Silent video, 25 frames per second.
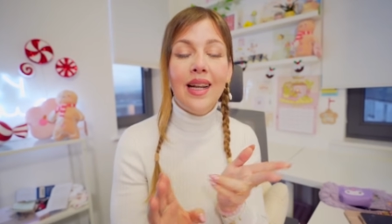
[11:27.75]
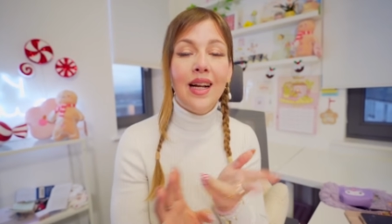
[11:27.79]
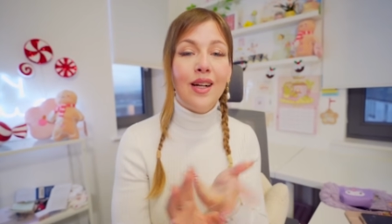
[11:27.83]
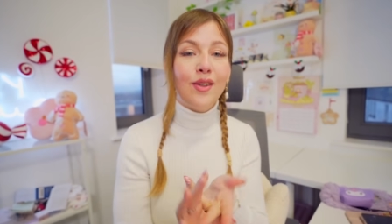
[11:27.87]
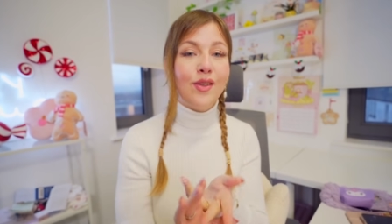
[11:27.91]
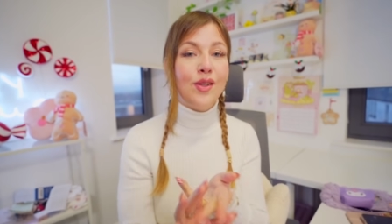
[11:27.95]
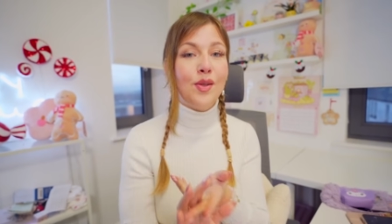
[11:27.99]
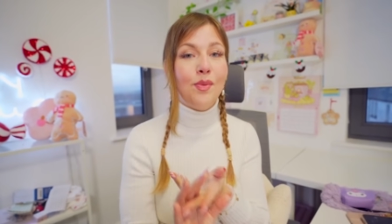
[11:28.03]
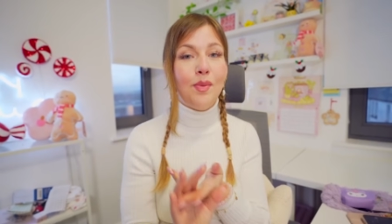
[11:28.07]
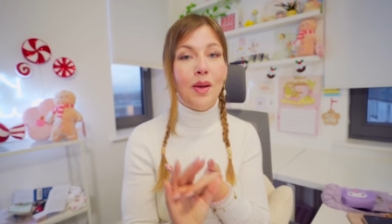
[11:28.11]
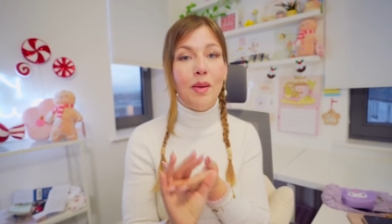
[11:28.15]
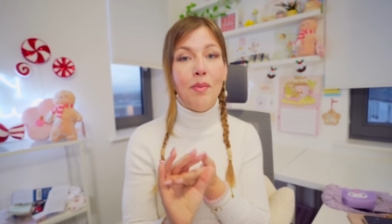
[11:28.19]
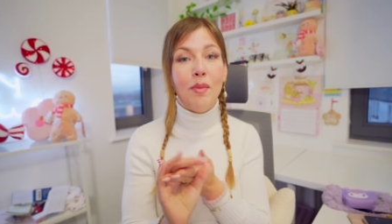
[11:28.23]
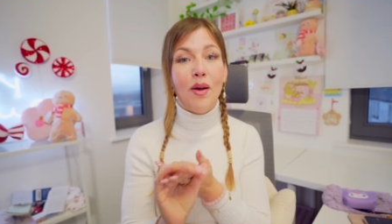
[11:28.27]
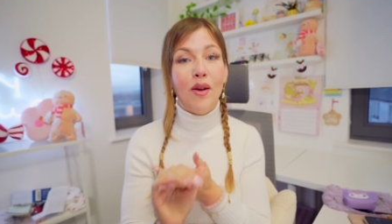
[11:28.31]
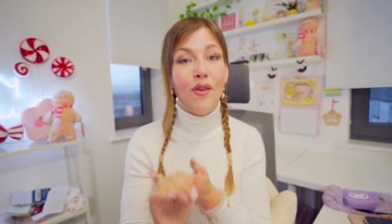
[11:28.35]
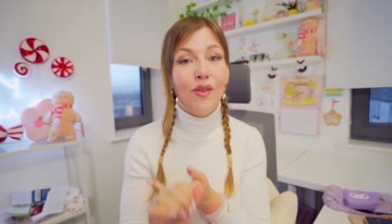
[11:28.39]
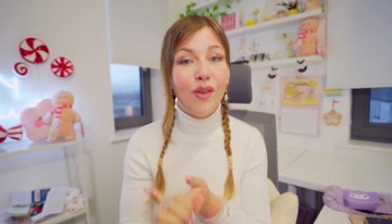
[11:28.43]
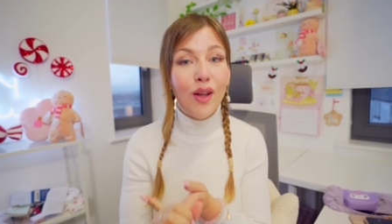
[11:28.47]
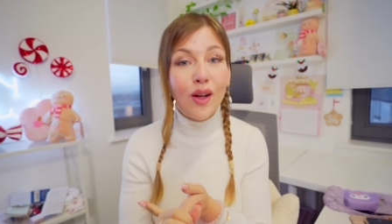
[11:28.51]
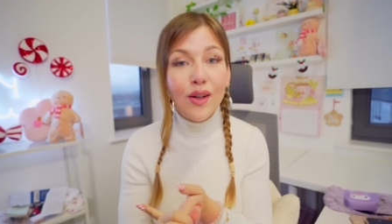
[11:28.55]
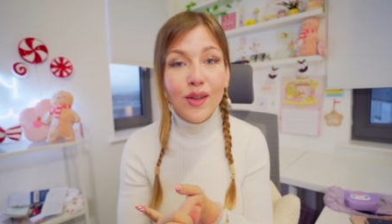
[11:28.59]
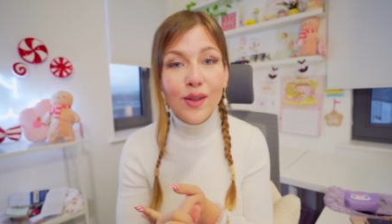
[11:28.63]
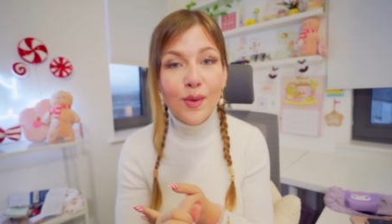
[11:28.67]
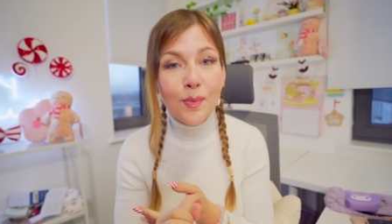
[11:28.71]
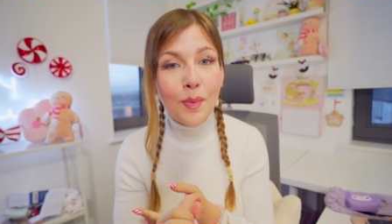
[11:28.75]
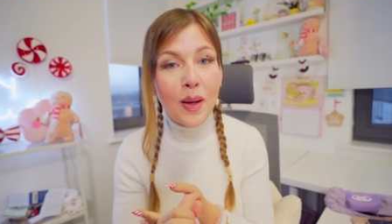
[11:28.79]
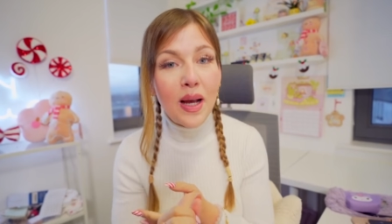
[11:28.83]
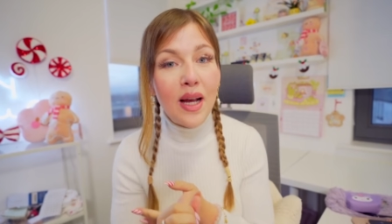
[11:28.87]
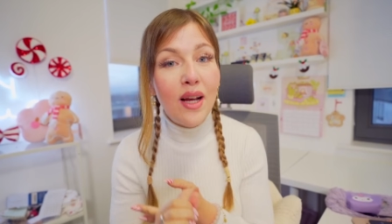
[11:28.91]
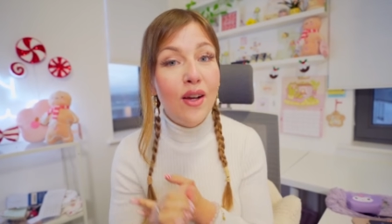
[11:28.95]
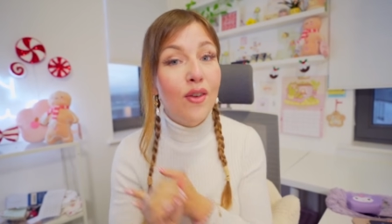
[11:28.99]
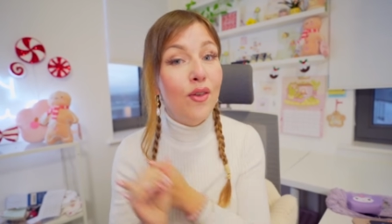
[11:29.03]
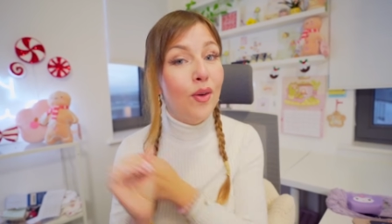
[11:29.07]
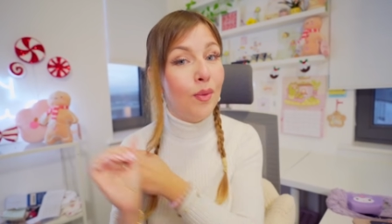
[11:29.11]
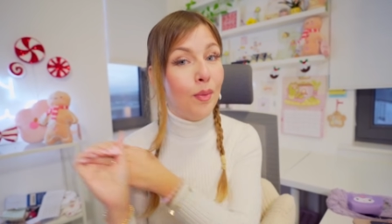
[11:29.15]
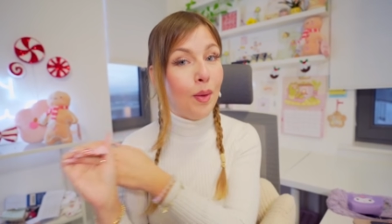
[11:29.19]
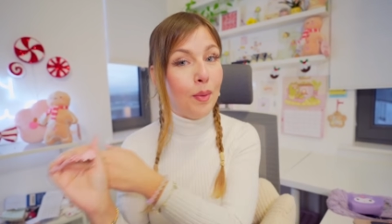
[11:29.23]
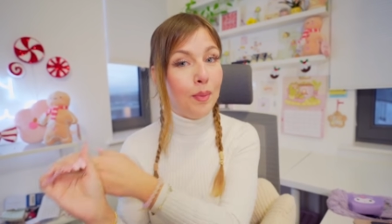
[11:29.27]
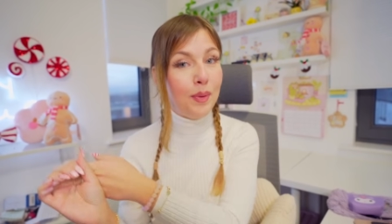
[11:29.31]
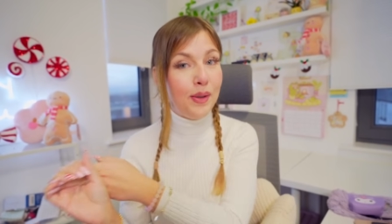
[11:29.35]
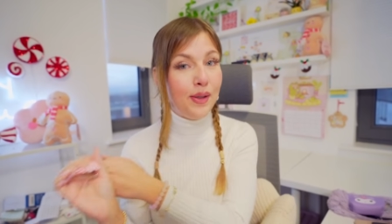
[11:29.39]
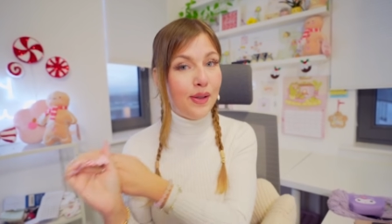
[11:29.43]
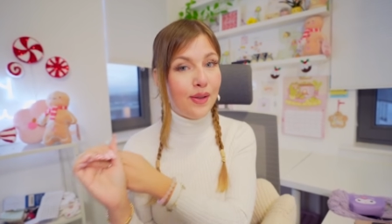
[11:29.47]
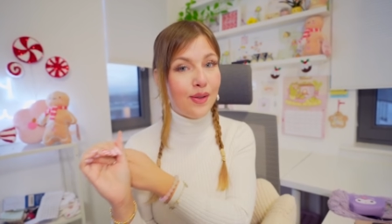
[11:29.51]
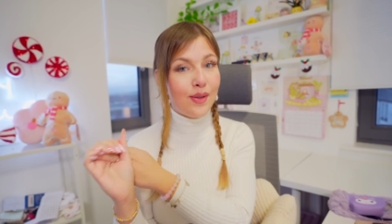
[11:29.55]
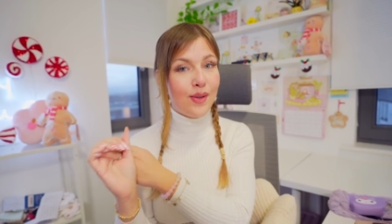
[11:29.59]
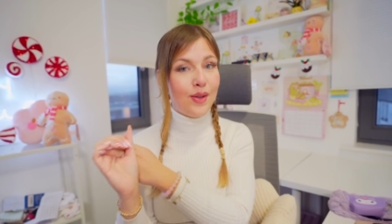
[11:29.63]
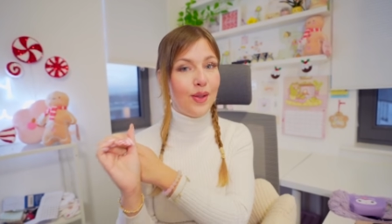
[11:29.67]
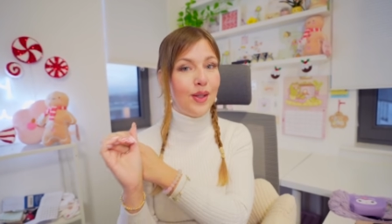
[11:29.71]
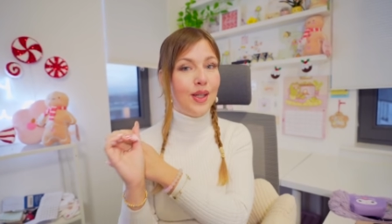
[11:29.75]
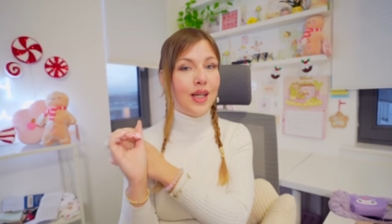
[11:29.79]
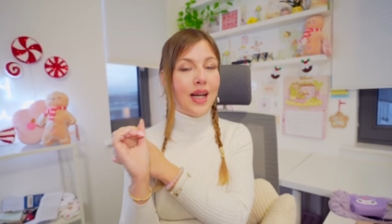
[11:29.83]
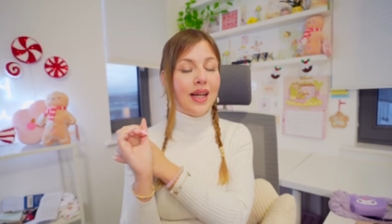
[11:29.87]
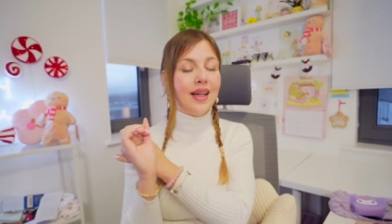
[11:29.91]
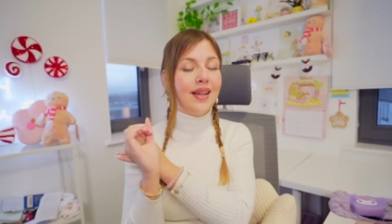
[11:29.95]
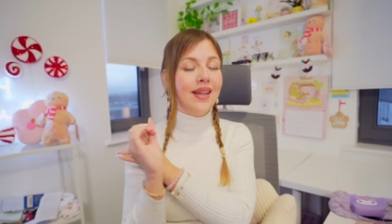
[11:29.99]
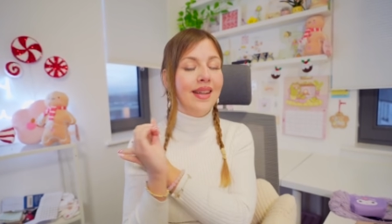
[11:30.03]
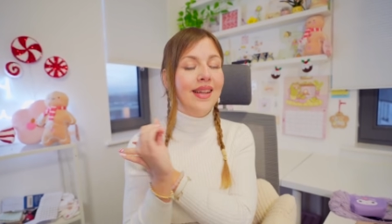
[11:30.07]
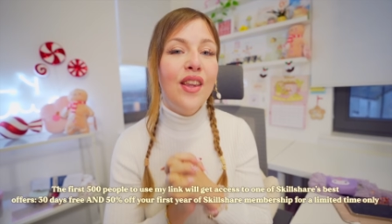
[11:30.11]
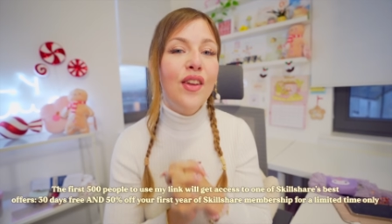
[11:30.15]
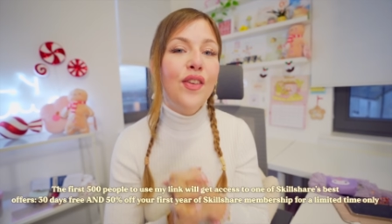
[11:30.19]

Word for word: how to make my vlogs better for my personal channel.